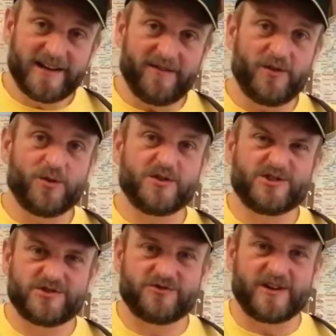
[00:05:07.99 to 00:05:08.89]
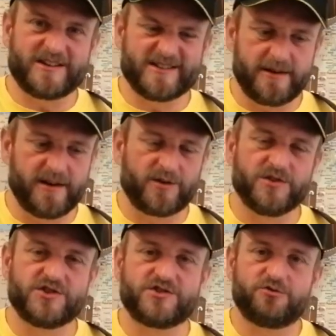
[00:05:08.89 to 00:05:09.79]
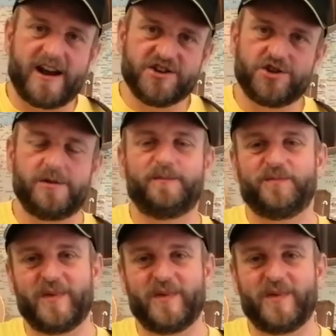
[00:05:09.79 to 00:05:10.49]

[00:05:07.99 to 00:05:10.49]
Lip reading: give your strings a good stretch.